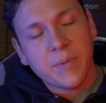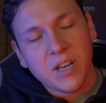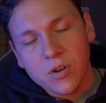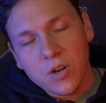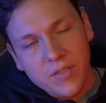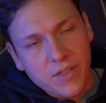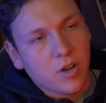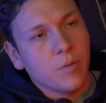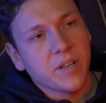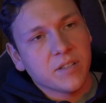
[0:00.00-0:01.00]
Let me know in the
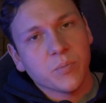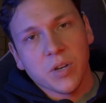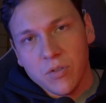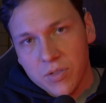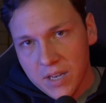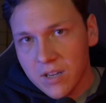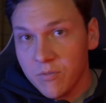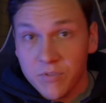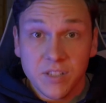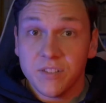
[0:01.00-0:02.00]
comments what you
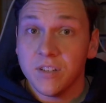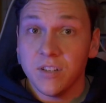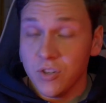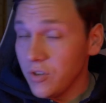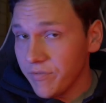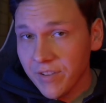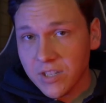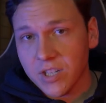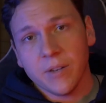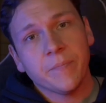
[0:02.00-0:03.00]
think of this new
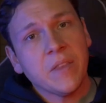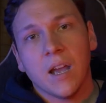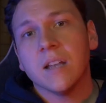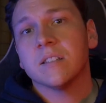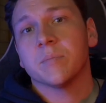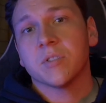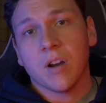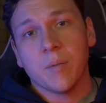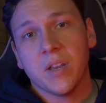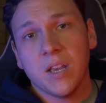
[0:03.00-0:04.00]
feature and
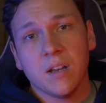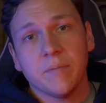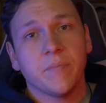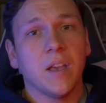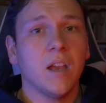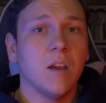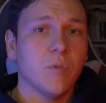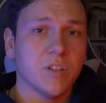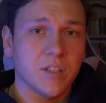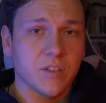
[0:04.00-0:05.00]
subscribe here and
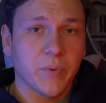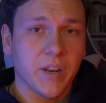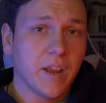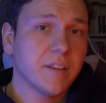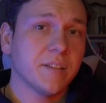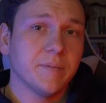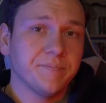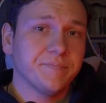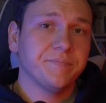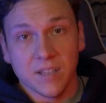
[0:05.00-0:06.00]
watch this one next.
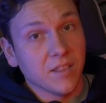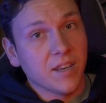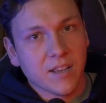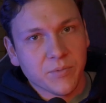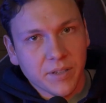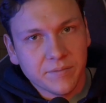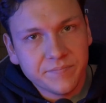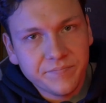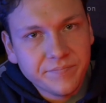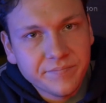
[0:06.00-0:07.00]
See you in the next one.